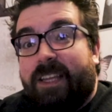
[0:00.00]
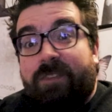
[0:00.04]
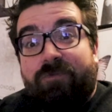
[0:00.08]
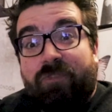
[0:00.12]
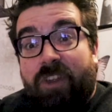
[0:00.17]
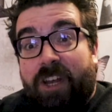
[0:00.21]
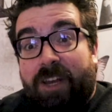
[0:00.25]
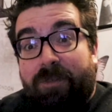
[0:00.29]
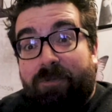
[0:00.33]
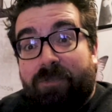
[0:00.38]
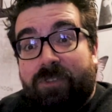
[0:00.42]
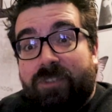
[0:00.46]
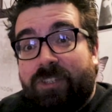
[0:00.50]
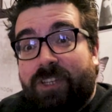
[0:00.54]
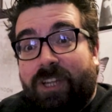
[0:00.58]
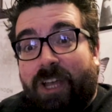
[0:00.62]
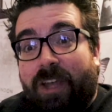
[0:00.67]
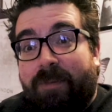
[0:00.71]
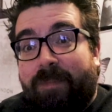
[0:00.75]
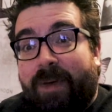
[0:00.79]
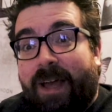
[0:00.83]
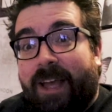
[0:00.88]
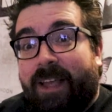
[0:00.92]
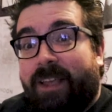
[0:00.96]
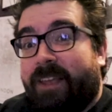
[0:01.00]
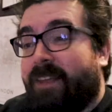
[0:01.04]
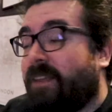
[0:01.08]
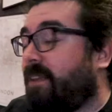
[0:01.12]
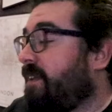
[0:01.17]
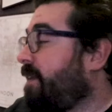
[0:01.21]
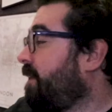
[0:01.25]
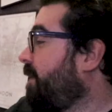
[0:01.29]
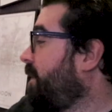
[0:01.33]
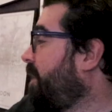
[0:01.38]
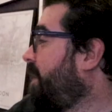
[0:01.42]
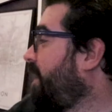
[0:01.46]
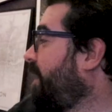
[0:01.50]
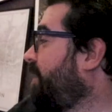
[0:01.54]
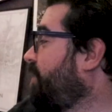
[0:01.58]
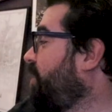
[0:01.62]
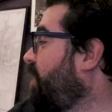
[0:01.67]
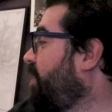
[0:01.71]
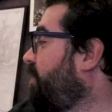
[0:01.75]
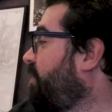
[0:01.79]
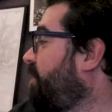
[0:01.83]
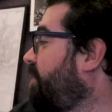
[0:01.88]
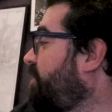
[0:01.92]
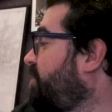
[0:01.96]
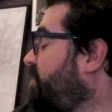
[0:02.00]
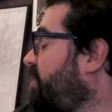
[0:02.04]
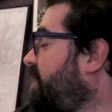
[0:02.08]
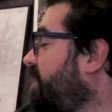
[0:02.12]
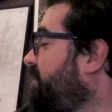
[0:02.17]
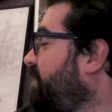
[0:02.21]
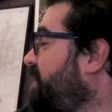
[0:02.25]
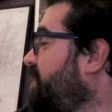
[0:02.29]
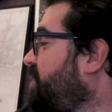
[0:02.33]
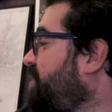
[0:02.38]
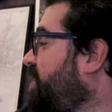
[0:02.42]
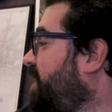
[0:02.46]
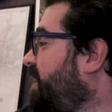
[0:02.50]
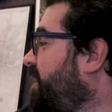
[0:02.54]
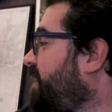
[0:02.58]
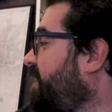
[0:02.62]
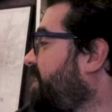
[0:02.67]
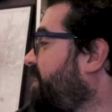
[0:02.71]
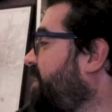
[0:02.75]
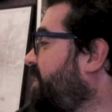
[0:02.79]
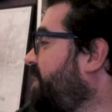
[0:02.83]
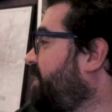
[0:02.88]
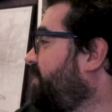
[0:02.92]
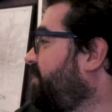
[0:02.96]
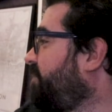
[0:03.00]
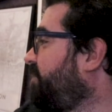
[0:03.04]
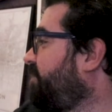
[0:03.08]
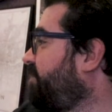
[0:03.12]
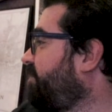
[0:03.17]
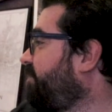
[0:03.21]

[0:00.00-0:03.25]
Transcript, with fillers: He really wants to go back. And you, you're just covered in chili, aren't you?